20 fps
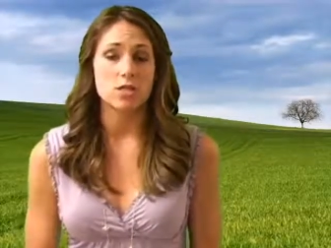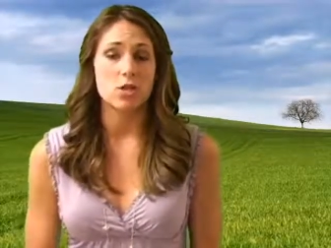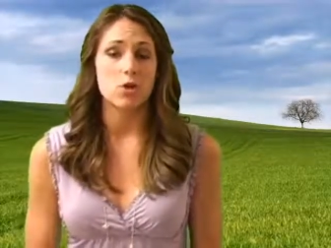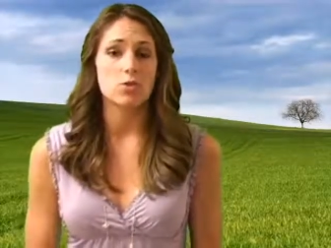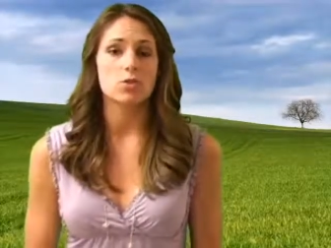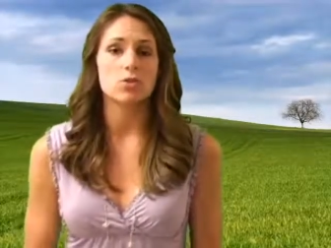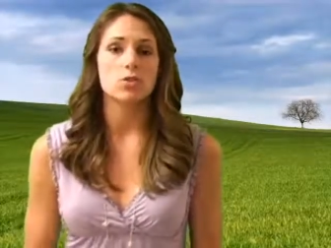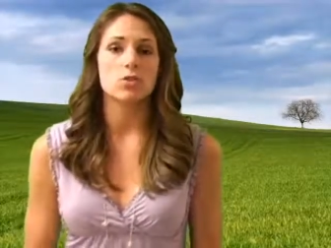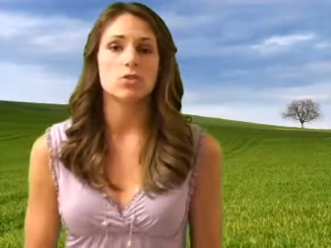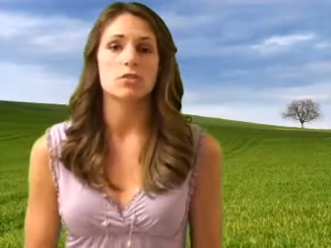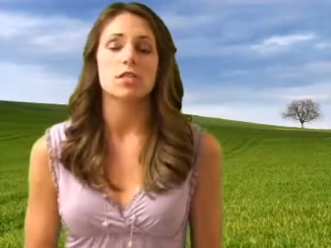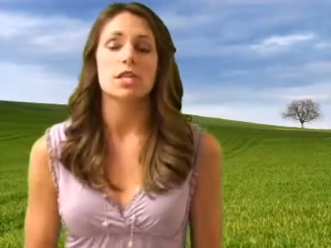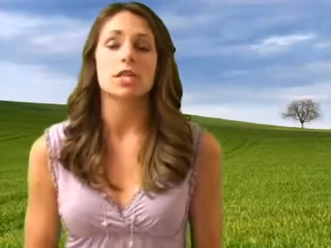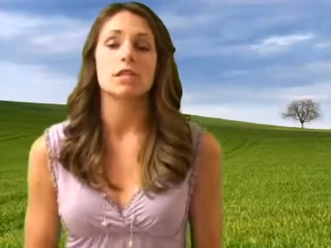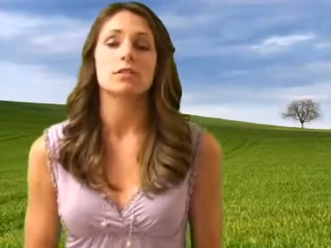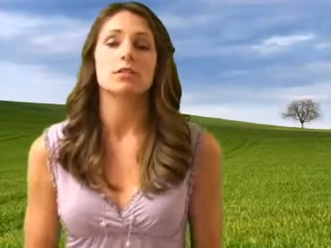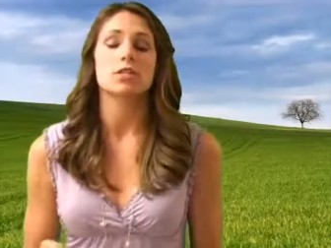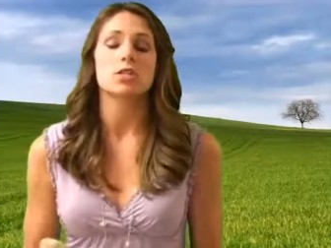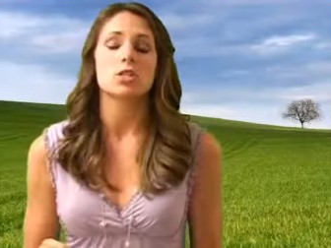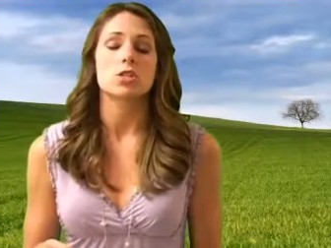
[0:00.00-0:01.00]
Those are
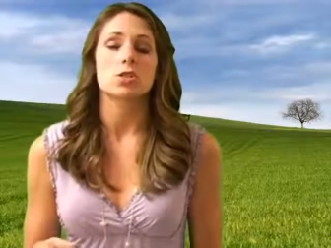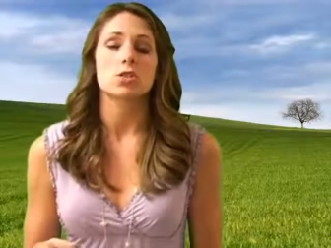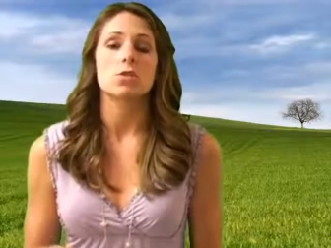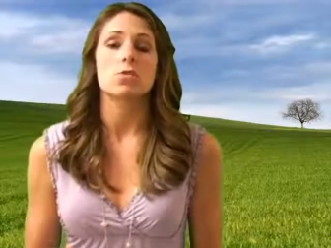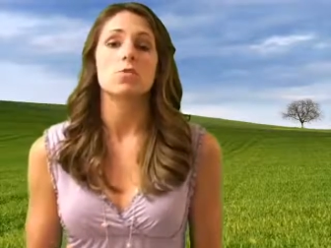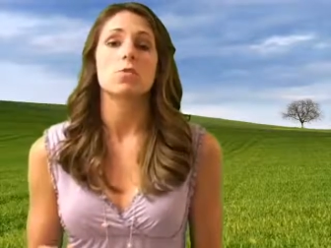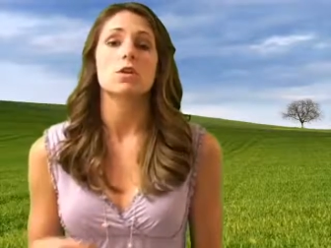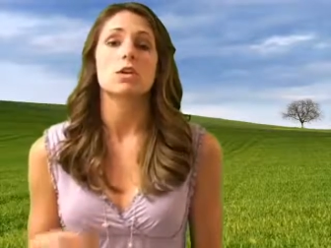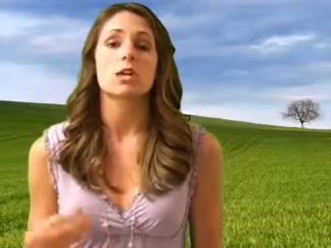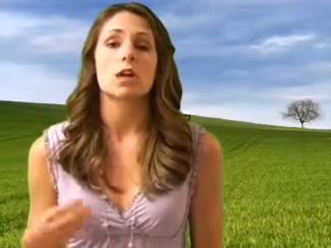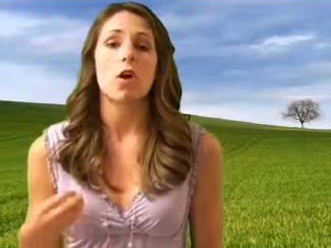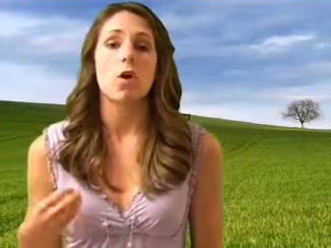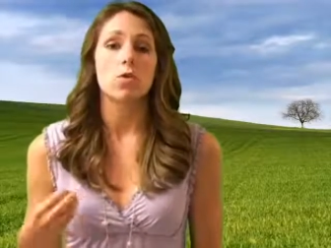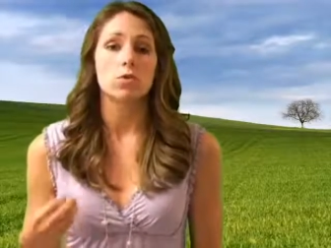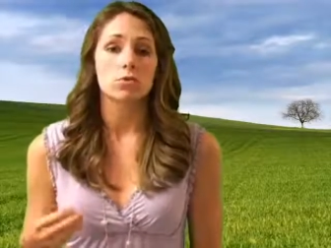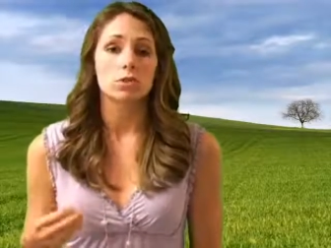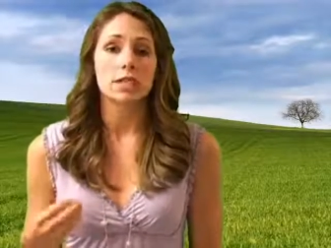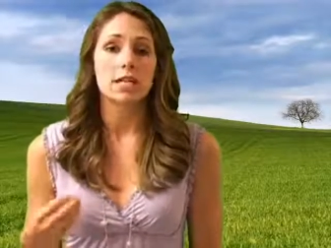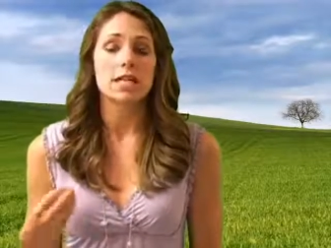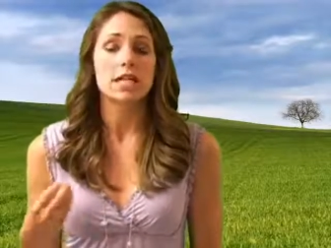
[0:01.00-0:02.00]
things that you
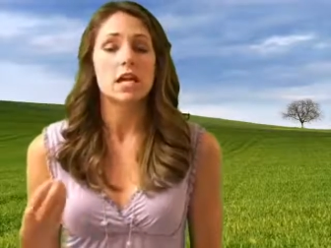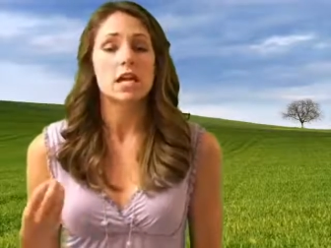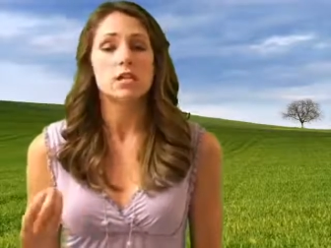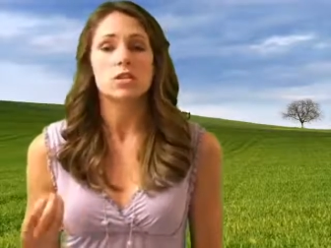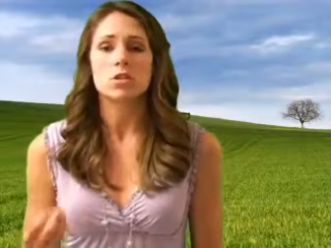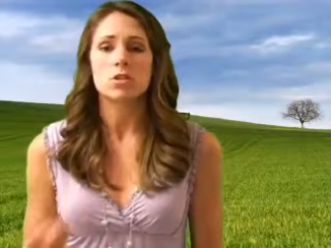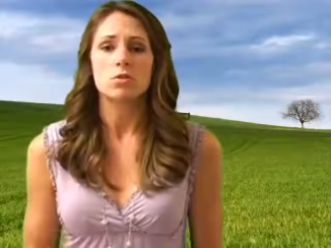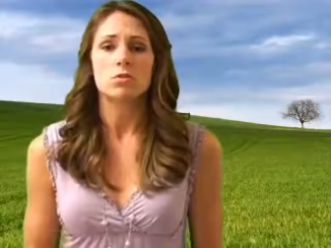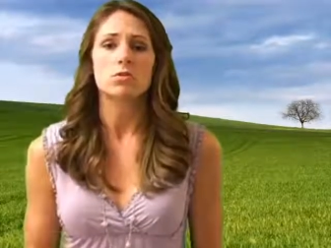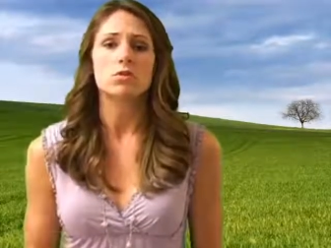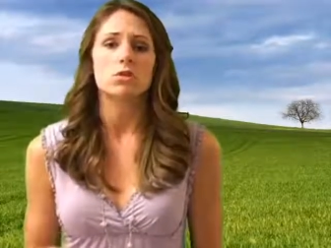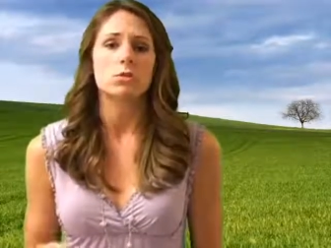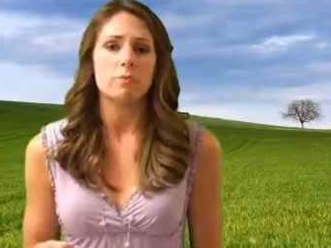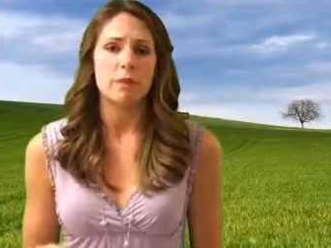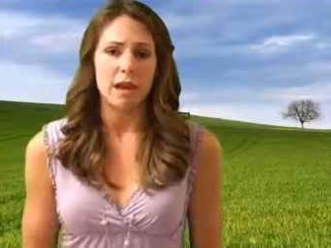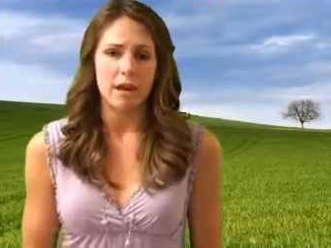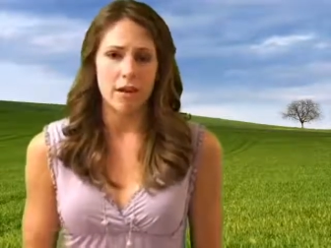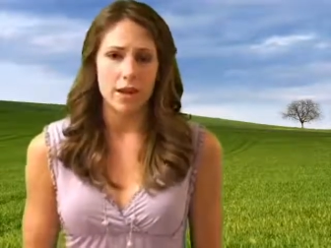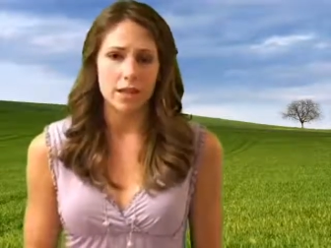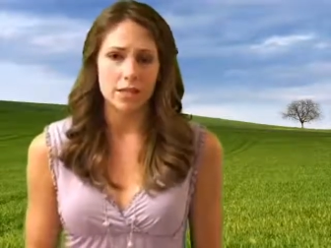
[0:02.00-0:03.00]
only can use
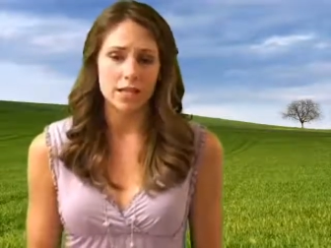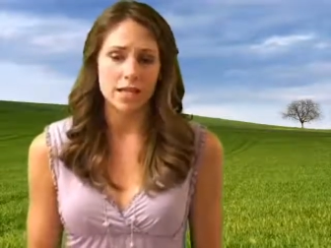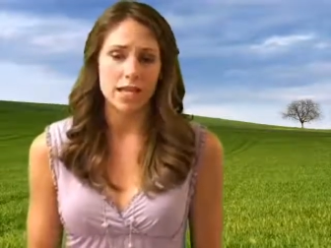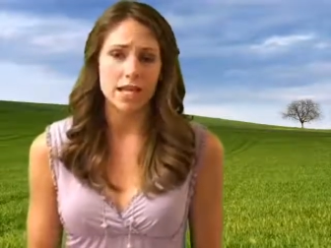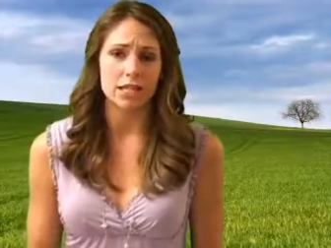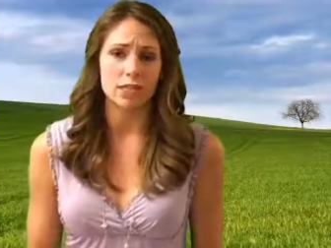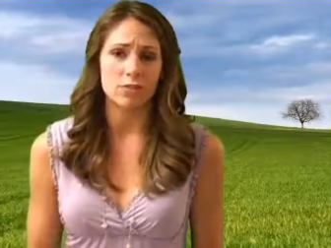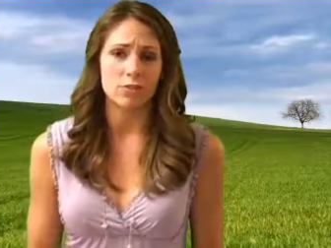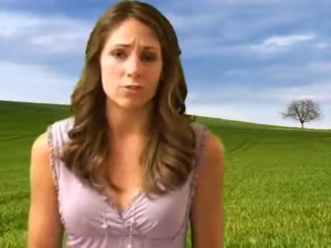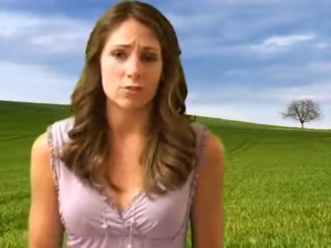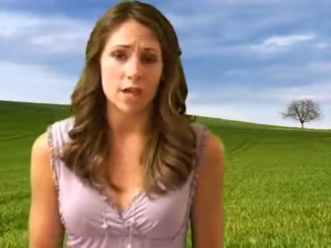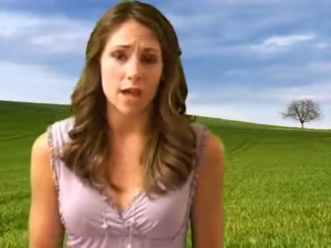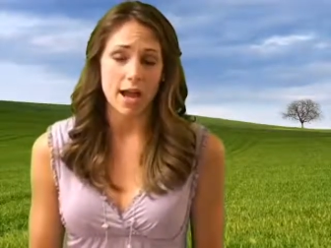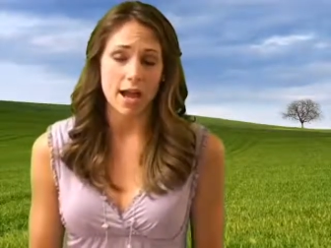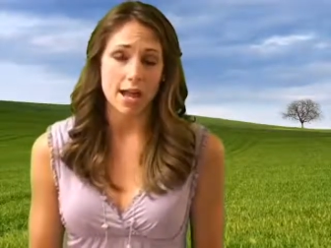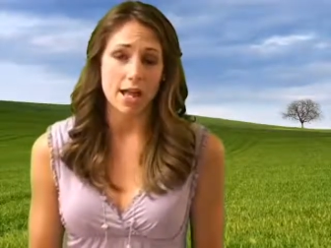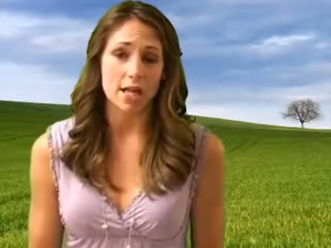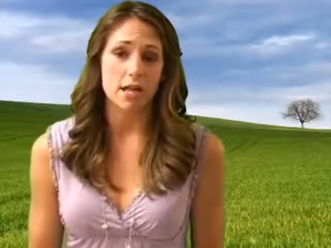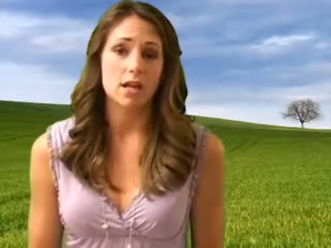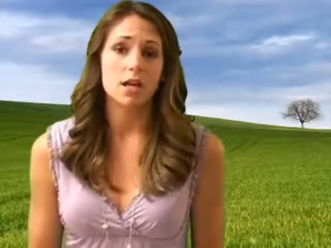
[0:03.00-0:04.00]
sparingly in your
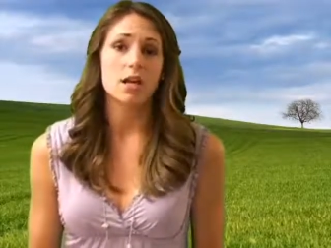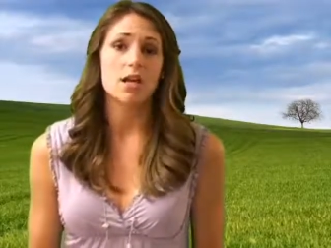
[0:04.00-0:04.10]
diet.